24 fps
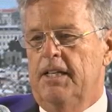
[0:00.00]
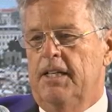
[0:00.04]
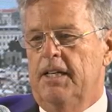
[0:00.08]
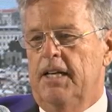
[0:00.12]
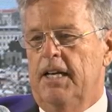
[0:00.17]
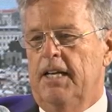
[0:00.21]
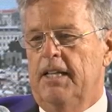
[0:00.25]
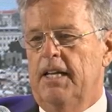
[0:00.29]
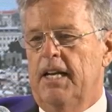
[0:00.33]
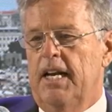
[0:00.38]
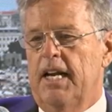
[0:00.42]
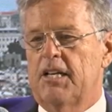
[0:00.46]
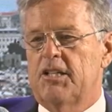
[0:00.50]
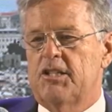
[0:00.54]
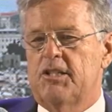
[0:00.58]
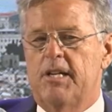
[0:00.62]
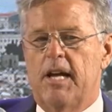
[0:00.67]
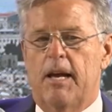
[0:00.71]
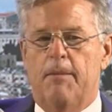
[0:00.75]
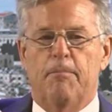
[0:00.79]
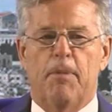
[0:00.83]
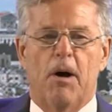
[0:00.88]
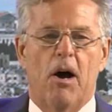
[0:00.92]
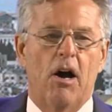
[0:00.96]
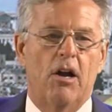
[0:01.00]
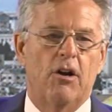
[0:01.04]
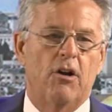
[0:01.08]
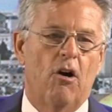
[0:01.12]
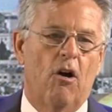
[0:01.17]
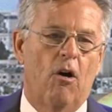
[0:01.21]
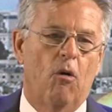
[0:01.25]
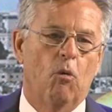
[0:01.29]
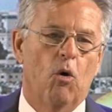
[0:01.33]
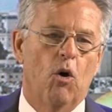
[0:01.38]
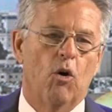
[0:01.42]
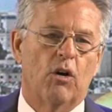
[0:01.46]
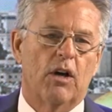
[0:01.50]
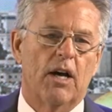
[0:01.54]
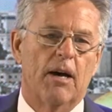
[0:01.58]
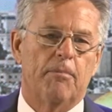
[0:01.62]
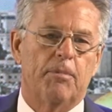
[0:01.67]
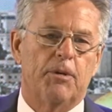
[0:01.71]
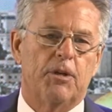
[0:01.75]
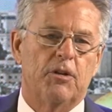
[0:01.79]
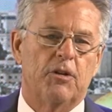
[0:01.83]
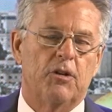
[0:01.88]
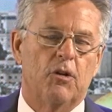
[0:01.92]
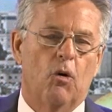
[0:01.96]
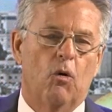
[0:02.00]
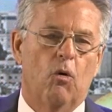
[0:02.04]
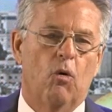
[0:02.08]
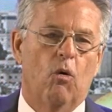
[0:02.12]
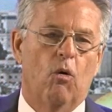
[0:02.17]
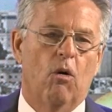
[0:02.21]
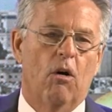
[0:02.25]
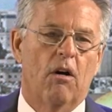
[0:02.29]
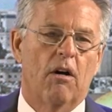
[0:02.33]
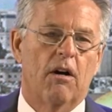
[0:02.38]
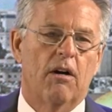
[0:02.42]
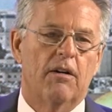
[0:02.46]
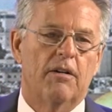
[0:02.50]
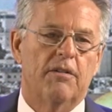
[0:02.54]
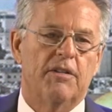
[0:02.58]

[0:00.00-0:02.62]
And the next day, Bandar woke up to the horror